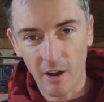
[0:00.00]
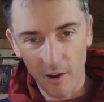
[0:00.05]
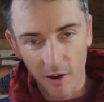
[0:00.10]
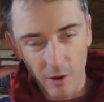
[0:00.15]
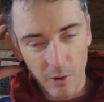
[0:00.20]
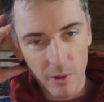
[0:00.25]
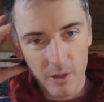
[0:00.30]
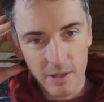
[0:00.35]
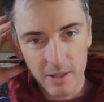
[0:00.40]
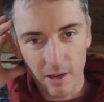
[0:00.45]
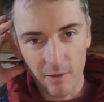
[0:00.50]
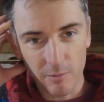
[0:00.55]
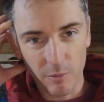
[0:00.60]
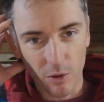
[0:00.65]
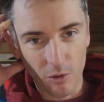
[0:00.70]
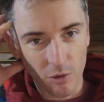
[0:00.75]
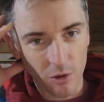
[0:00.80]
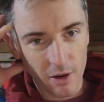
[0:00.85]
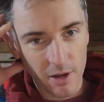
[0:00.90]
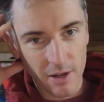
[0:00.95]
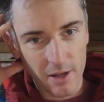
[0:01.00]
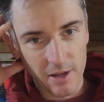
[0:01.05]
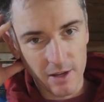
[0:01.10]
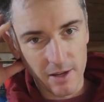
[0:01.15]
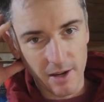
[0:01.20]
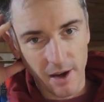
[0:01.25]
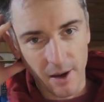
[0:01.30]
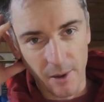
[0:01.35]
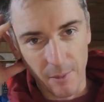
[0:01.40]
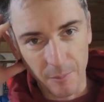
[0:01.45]
I always have my right
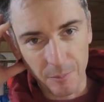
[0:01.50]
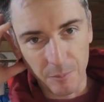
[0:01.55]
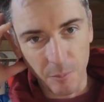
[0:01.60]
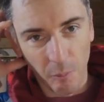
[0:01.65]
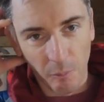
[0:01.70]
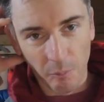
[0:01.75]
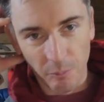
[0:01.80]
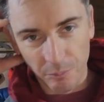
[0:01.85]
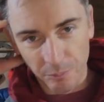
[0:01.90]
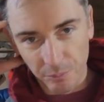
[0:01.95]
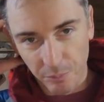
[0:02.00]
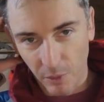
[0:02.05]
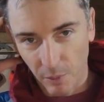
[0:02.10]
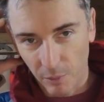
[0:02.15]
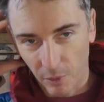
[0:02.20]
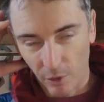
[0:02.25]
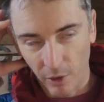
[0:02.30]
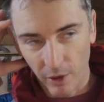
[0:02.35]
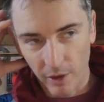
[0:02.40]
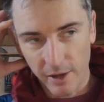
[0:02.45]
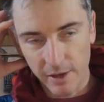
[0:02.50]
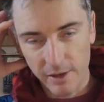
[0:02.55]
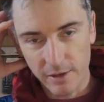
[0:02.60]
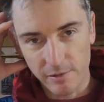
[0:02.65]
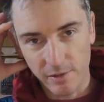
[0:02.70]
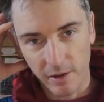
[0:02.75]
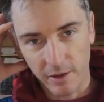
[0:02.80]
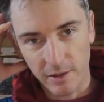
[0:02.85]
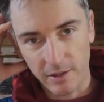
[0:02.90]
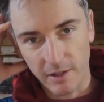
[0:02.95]
ear down, my right ear
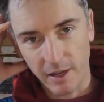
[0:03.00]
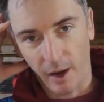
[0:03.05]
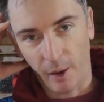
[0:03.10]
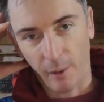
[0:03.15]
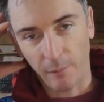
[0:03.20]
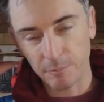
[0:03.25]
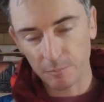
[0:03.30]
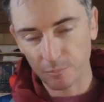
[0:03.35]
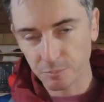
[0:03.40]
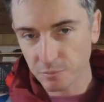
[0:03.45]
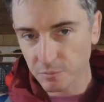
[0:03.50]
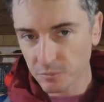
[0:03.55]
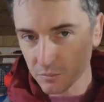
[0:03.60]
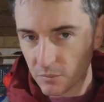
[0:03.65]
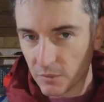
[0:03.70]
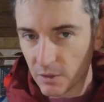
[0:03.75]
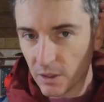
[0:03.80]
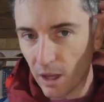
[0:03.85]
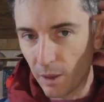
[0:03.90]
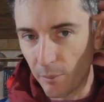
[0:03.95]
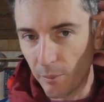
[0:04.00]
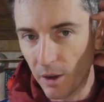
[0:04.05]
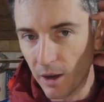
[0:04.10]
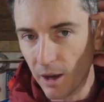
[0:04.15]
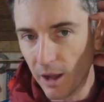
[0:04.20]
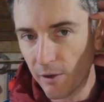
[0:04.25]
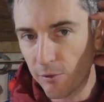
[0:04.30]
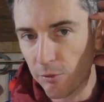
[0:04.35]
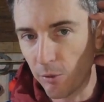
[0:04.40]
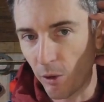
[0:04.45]
defender down, and my
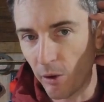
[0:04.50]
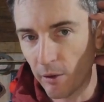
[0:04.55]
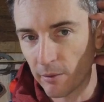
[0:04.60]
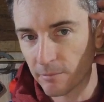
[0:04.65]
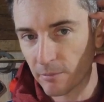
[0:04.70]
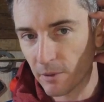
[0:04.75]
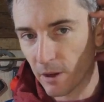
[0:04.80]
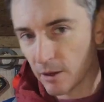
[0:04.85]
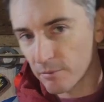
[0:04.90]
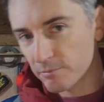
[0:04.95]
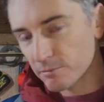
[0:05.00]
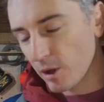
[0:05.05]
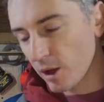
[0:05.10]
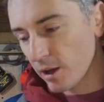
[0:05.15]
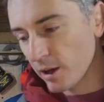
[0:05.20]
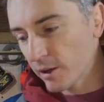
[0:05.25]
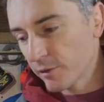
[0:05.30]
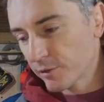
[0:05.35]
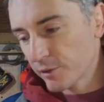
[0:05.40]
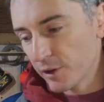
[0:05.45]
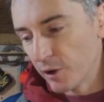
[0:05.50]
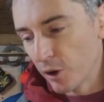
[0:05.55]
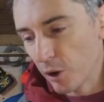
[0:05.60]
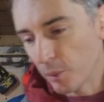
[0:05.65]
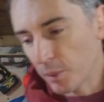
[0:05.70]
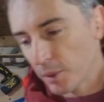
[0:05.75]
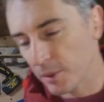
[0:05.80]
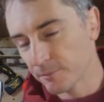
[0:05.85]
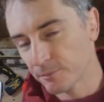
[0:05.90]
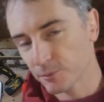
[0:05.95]
left one, I lift it
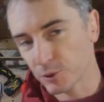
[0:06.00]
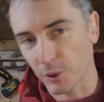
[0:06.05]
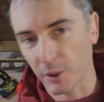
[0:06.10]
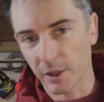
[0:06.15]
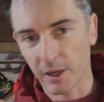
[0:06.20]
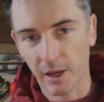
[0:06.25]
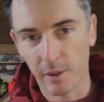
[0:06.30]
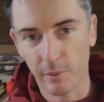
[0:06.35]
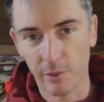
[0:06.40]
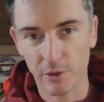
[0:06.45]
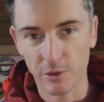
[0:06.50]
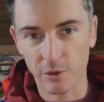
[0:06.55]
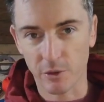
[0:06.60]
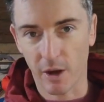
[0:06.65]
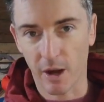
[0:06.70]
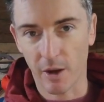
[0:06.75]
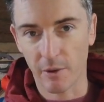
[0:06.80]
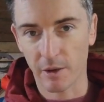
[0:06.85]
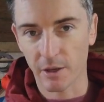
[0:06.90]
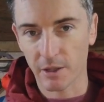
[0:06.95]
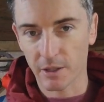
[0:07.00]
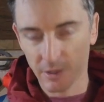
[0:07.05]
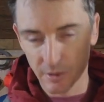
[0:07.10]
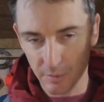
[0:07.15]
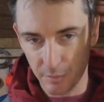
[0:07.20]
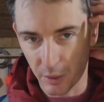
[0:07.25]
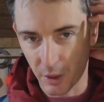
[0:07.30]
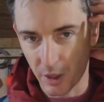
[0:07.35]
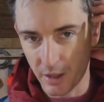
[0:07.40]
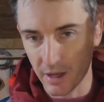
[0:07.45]
up so I can hear the surroundings
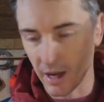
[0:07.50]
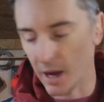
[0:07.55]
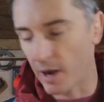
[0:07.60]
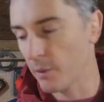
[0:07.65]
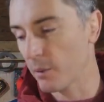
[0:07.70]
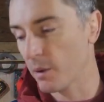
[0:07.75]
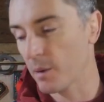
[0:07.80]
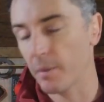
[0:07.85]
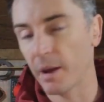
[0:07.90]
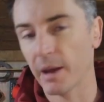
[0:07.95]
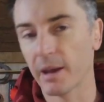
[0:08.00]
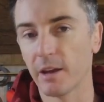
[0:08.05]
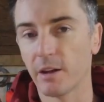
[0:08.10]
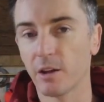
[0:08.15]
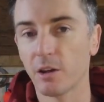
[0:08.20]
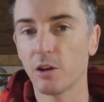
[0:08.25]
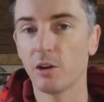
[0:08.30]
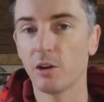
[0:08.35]
and put it down when I'm making a